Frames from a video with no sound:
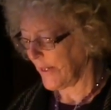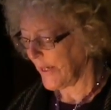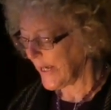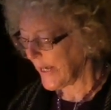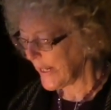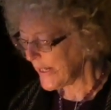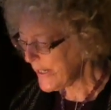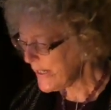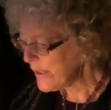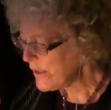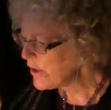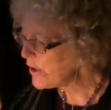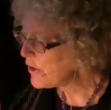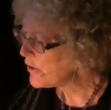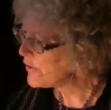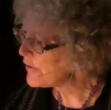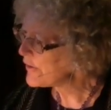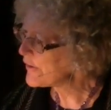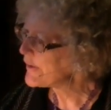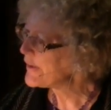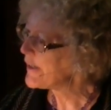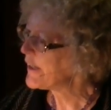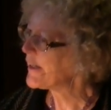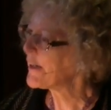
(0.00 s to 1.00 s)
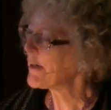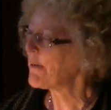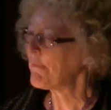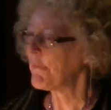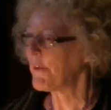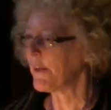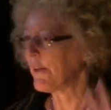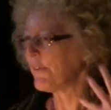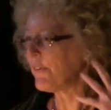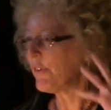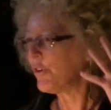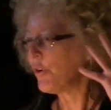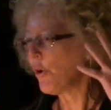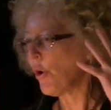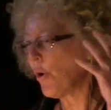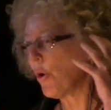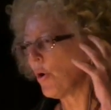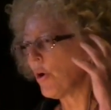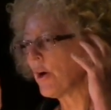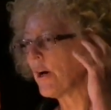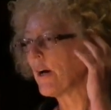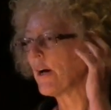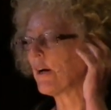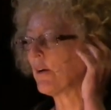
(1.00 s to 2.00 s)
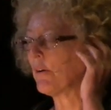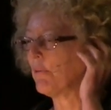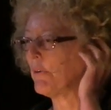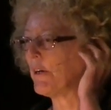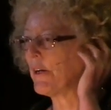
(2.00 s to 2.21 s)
Any loosening of the Torah